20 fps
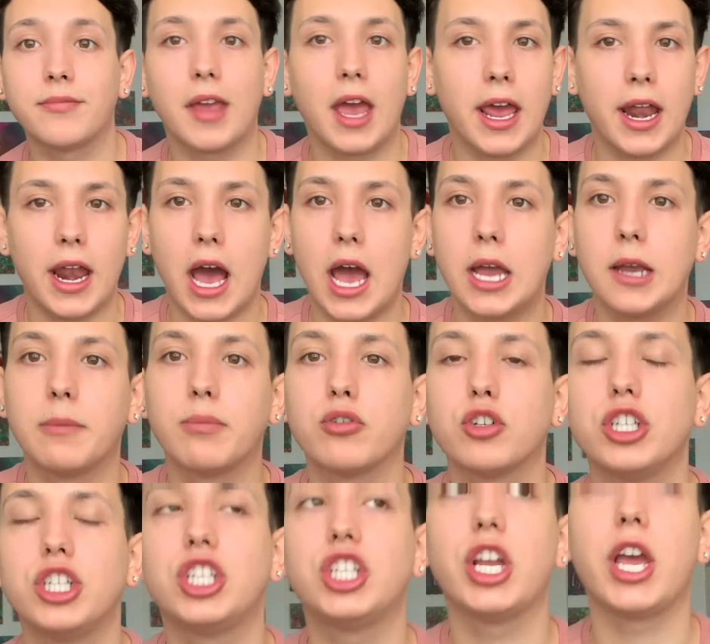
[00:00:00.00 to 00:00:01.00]
and I
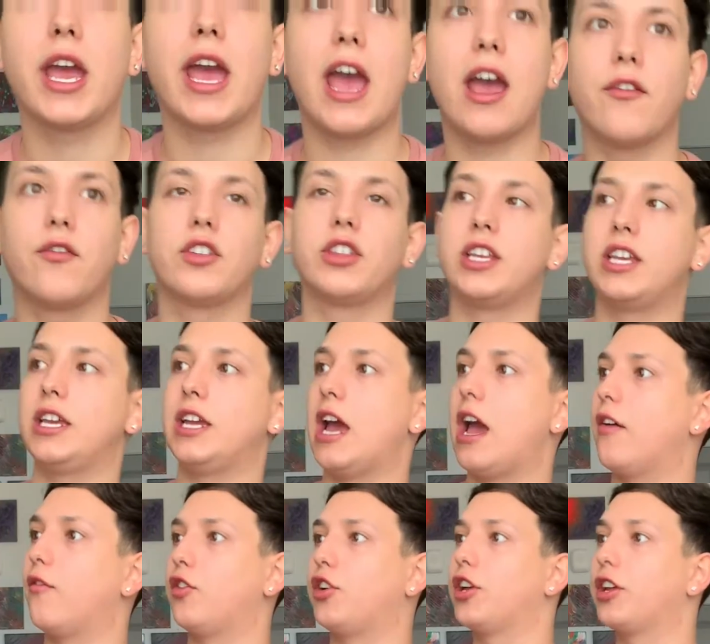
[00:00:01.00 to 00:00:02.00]
appreciate everything he
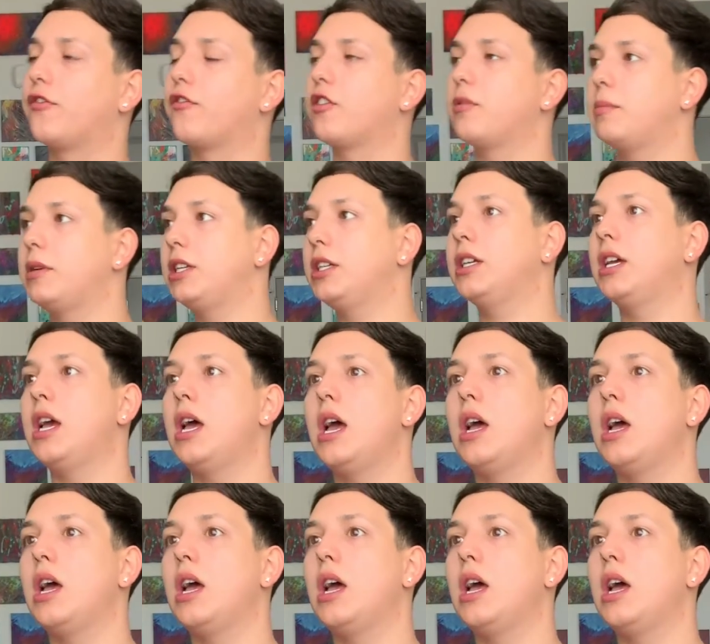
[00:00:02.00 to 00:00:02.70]
ever did for me.